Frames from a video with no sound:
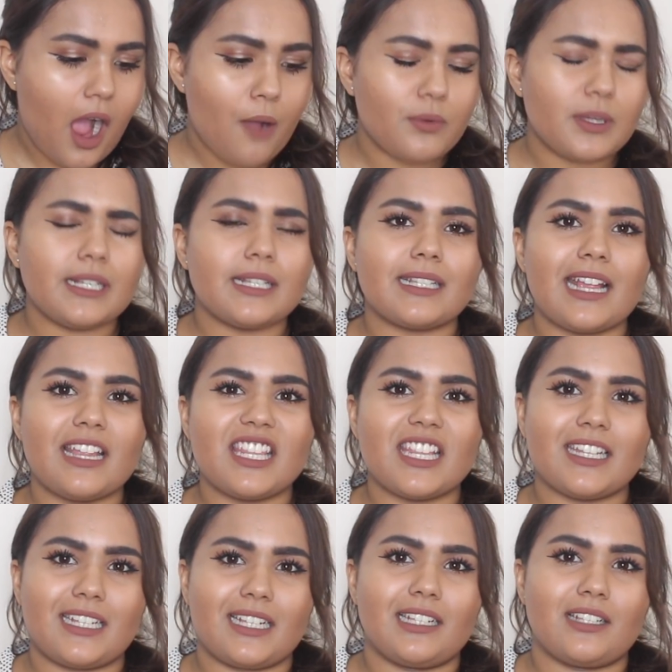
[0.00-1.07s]
I wouldn't say
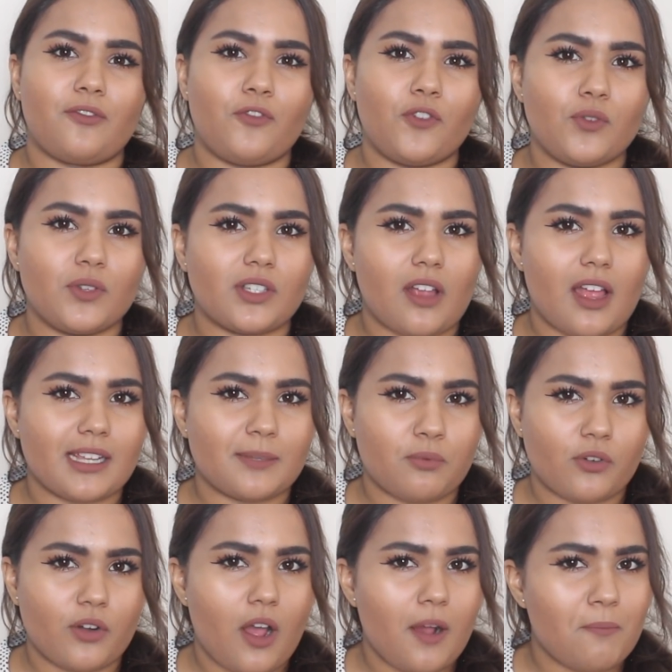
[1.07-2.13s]
that this is a full-size
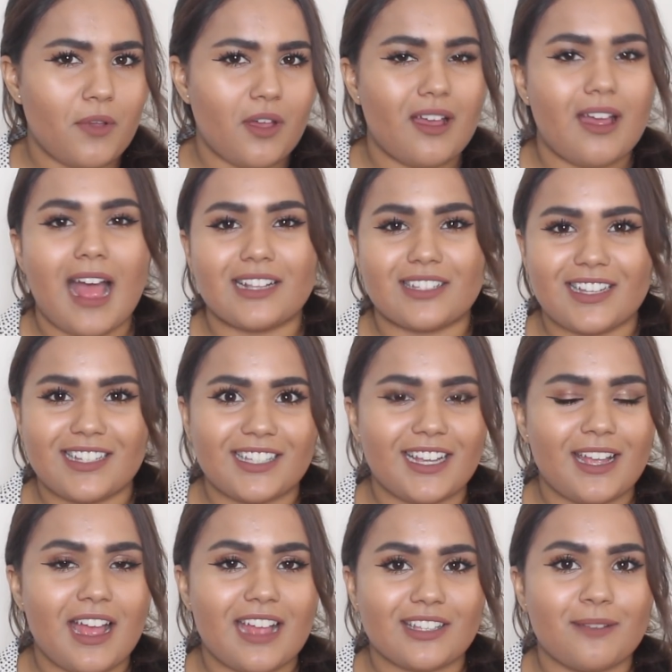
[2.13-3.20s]
product, but
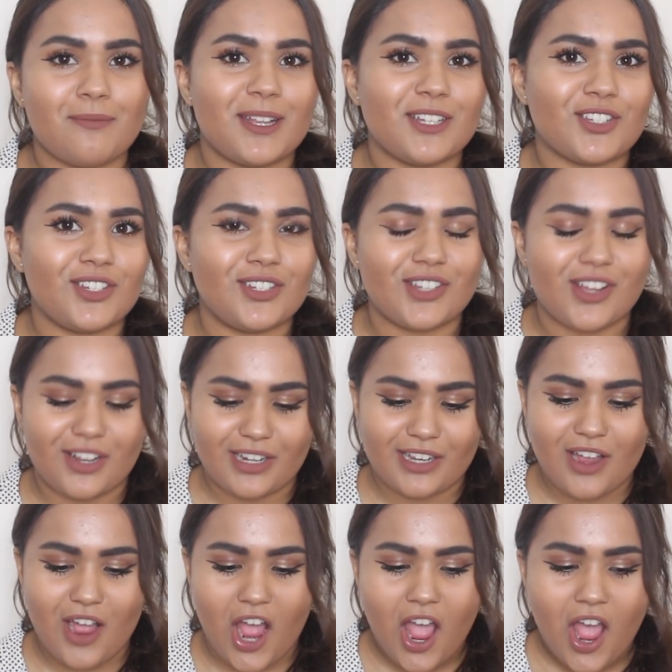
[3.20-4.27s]
as I mentioned
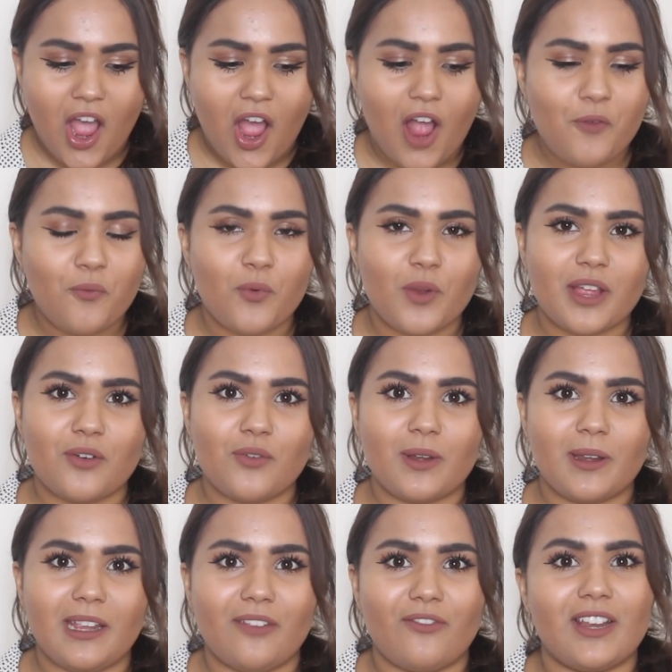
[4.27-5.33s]
earlier, I
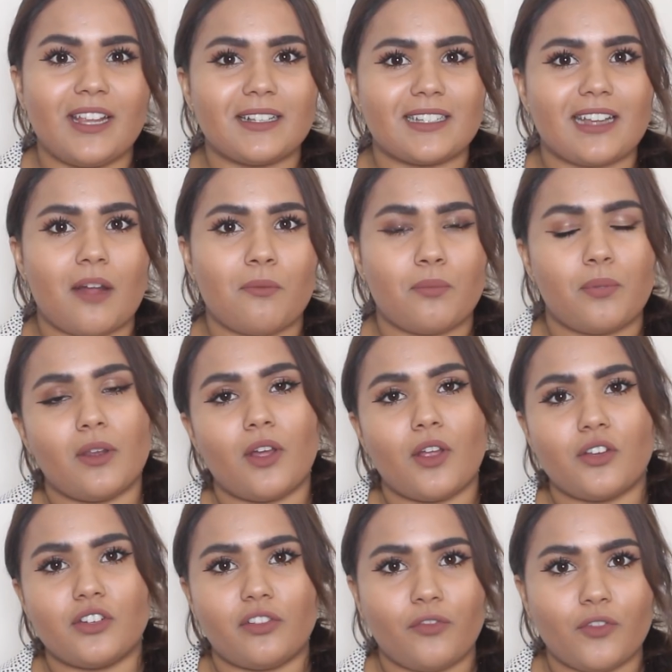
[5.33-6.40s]
will leave links down
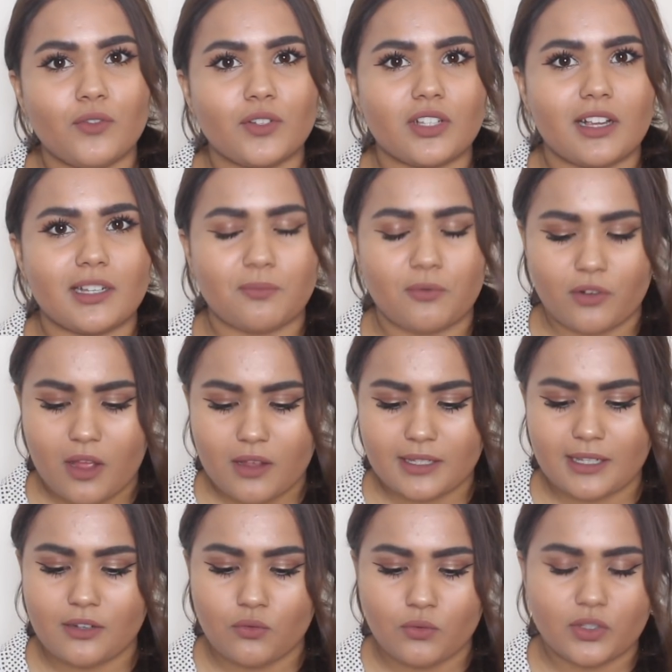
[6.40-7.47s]
below to full-size
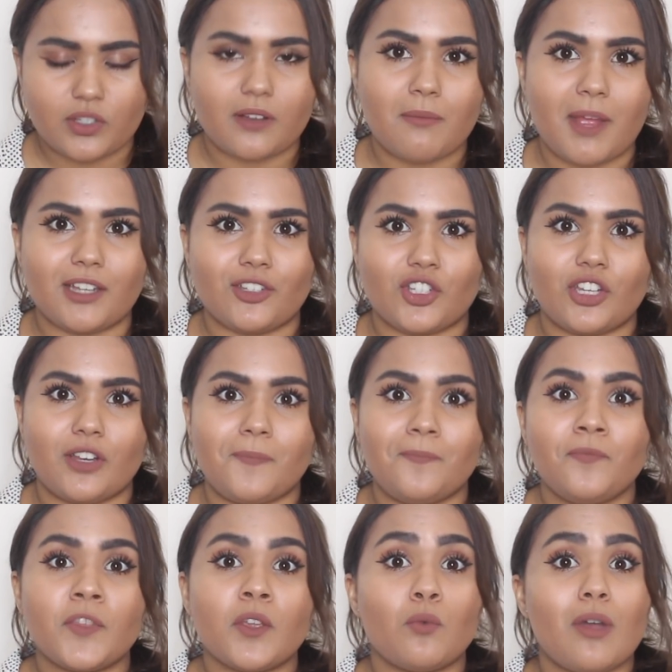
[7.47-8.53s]
products and also
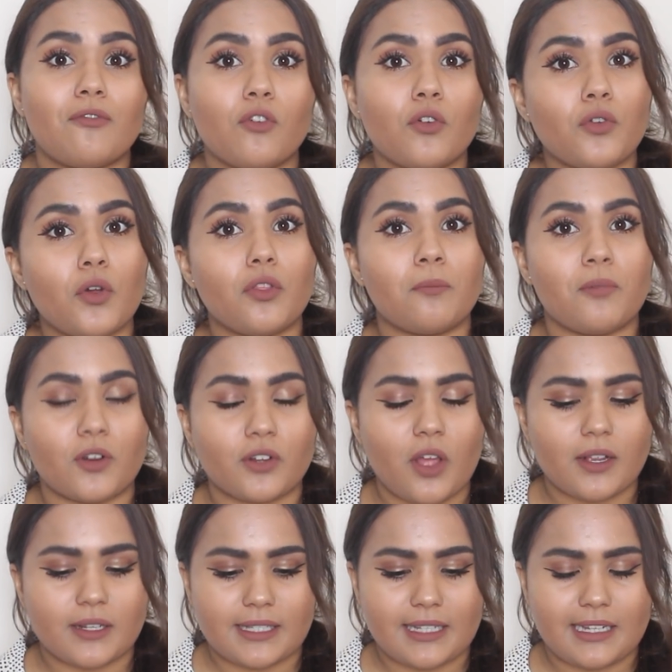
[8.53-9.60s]
mention whether or not the
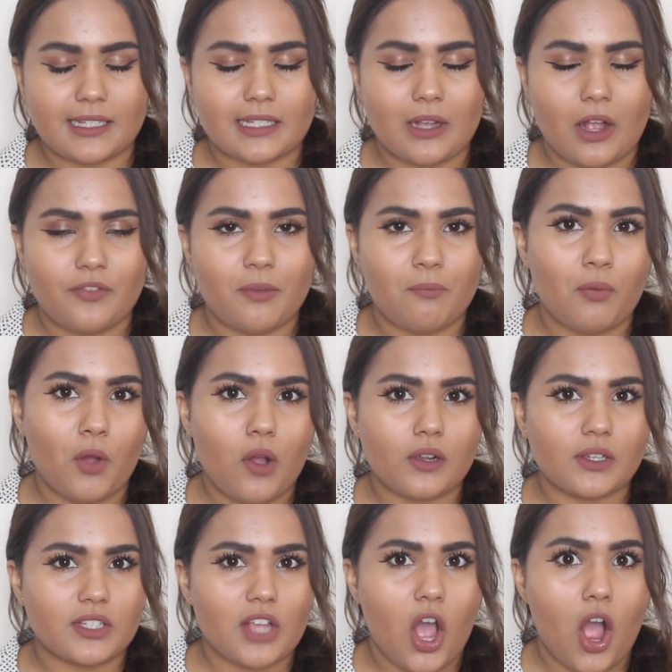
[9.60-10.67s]
products inside the
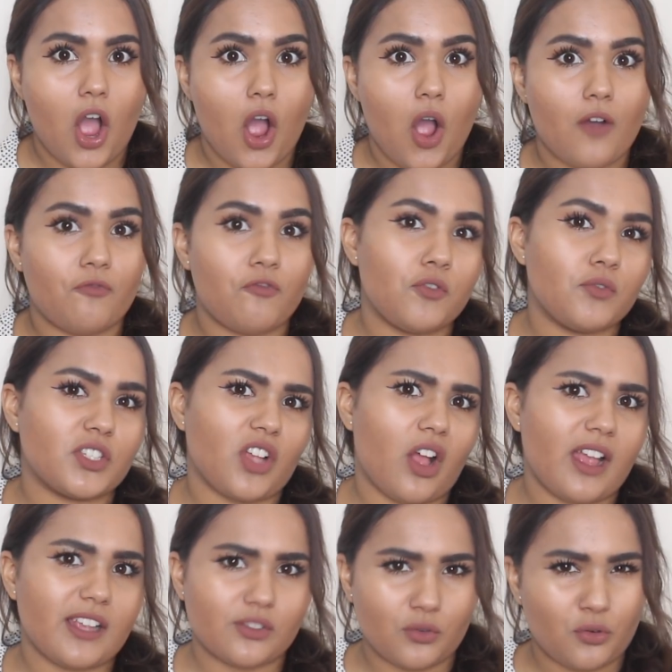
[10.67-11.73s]
box are
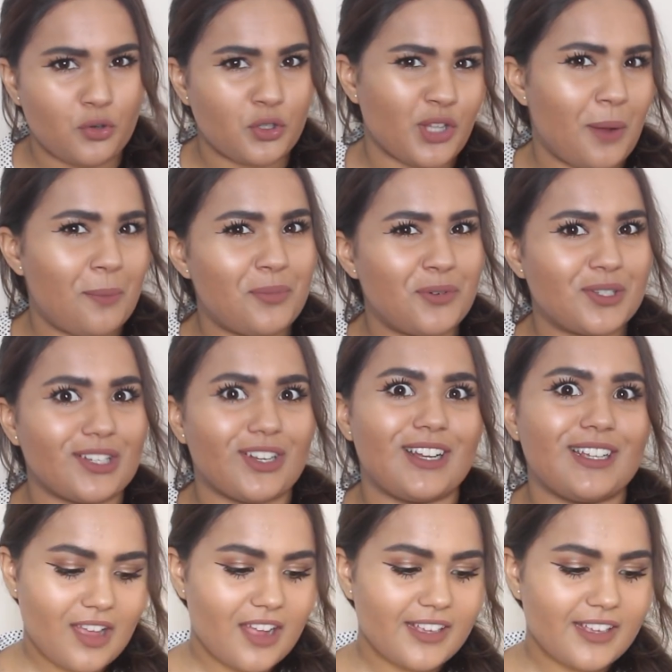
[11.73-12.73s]
full-size or sample size.